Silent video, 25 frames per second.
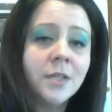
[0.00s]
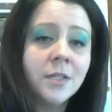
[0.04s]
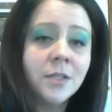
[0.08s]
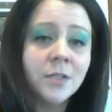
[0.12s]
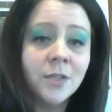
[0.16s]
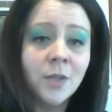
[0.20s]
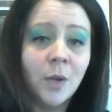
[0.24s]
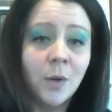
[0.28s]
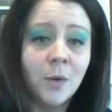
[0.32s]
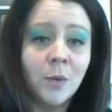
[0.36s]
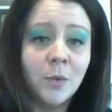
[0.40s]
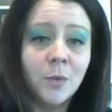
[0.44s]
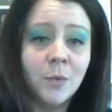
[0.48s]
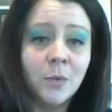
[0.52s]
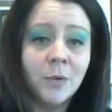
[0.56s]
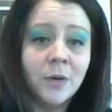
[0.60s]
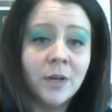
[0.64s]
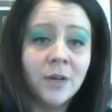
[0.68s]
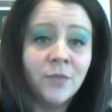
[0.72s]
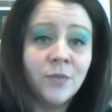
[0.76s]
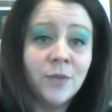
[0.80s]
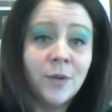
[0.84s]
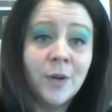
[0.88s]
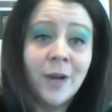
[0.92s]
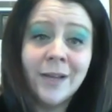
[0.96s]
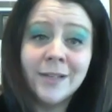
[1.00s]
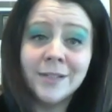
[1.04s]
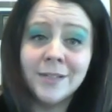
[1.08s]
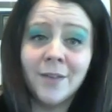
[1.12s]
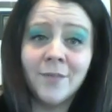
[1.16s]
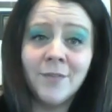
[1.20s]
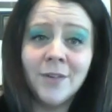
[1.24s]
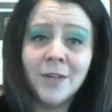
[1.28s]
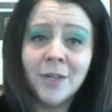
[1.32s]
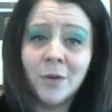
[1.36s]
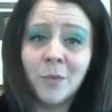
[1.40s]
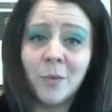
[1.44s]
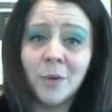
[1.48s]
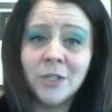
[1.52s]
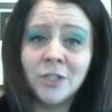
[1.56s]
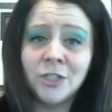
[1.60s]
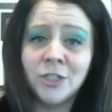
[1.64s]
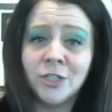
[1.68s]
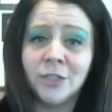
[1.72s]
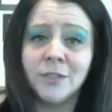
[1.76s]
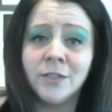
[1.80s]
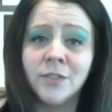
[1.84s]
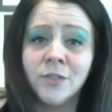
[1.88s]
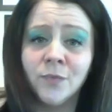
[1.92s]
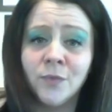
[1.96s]
So if you guys have any
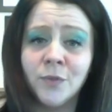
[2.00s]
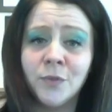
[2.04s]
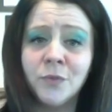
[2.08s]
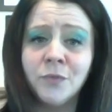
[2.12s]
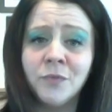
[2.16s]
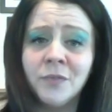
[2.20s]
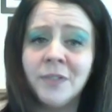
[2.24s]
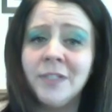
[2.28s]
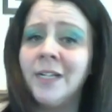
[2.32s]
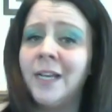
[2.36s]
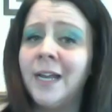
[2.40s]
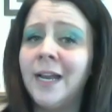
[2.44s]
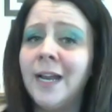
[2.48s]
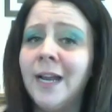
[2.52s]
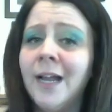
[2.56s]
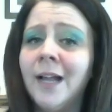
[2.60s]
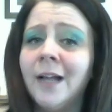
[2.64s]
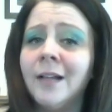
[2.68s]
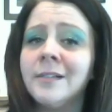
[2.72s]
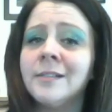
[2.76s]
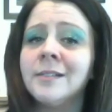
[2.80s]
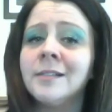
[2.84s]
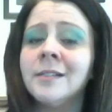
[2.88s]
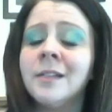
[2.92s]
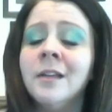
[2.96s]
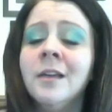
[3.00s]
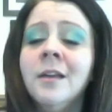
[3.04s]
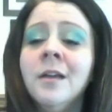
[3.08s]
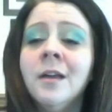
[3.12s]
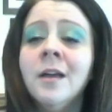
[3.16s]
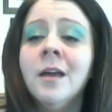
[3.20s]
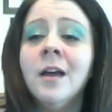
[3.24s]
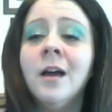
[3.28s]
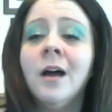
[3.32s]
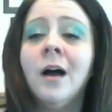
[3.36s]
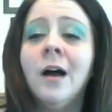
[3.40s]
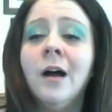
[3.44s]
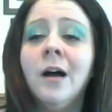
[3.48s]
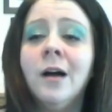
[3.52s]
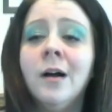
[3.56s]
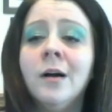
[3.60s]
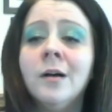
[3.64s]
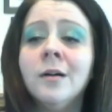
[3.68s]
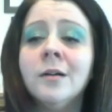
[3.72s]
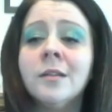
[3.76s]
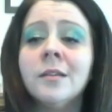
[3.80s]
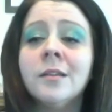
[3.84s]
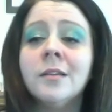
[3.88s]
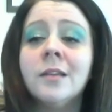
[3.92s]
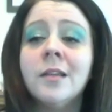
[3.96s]
questions, feel free to ask.
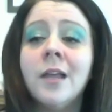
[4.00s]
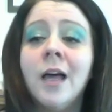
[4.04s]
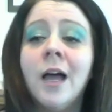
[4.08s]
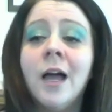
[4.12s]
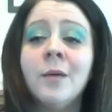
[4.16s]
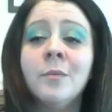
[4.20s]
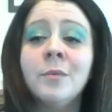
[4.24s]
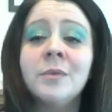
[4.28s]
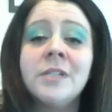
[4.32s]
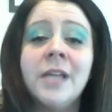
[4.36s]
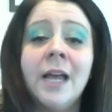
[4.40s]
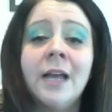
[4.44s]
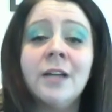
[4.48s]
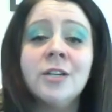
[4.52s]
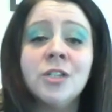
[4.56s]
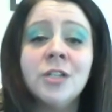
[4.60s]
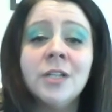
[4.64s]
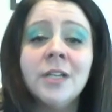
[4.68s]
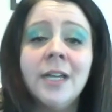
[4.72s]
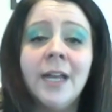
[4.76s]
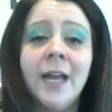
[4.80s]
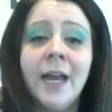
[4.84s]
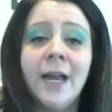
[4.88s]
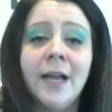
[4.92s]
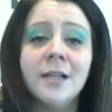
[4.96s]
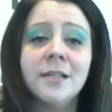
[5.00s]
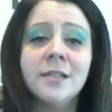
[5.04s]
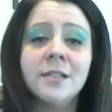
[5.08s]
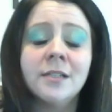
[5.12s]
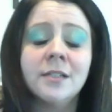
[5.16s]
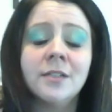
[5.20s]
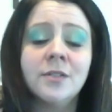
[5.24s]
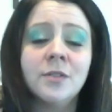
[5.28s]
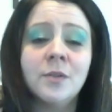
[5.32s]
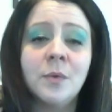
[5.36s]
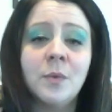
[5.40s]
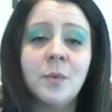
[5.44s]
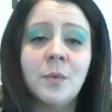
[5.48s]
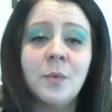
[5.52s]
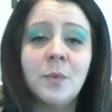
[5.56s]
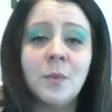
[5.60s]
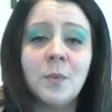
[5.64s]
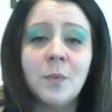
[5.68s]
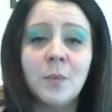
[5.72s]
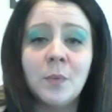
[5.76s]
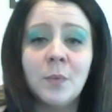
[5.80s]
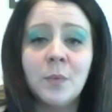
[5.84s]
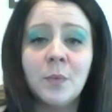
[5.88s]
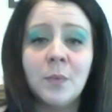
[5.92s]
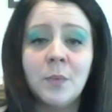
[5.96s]
I was actually asked
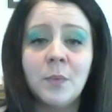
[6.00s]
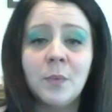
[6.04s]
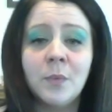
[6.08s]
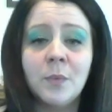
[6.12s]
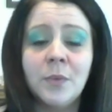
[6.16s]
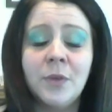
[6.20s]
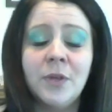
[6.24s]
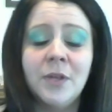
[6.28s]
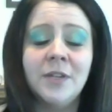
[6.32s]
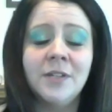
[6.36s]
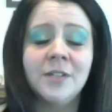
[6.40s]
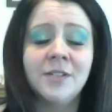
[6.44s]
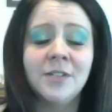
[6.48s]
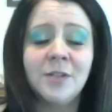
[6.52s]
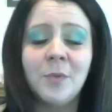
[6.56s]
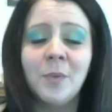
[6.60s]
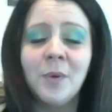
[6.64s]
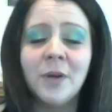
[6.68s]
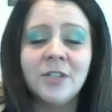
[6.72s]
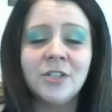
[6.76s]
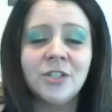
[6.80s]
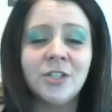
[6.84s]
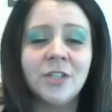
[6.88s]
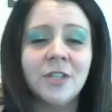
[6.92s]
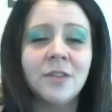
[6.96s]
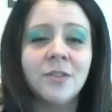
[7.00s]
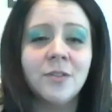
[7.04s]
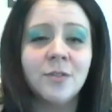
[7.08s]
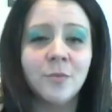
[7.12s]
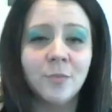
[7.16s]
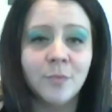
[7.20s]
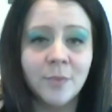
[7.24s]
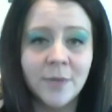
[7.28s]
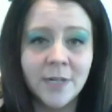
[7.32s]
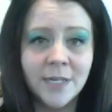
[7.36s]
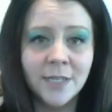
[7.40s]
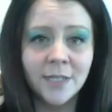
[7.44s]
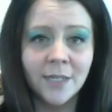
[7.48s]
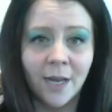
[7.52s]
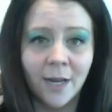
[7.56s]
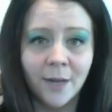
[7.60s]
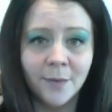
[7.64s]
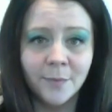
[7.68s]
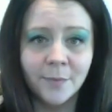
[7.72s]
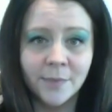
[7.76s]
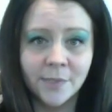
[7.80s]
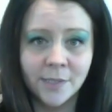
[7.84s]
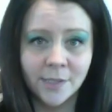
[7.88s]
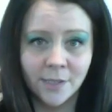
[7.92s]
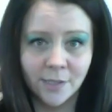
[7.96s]
this question 3
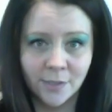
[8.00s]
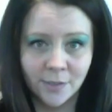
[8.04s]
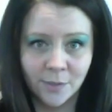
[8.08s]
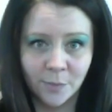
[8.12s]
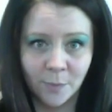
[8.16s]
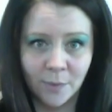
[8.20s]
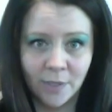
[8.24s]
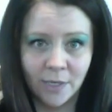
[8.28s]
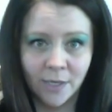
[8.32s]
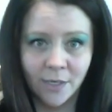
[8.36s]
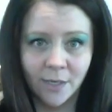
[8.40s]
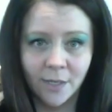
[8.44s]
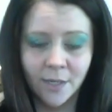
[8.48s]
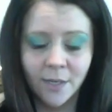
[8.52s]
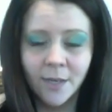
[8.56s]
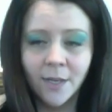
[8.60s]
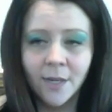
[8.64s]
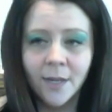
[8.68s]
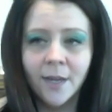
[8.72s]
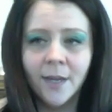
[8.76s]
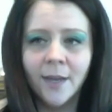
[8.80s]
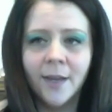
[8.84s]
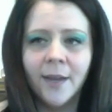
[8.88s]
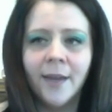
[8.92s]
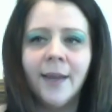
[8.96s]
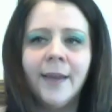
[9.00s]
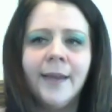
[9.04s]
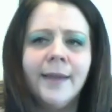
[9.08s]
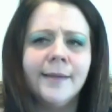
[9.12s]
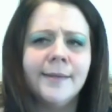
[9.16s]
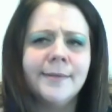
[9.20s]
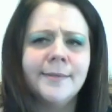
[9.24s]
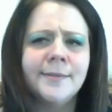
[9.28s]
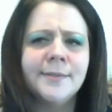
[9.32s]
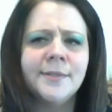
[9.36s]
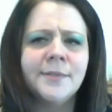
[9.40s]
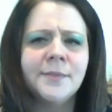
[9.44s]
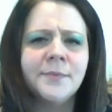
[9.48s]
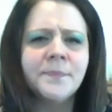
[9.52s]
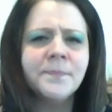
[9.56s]
times this week, and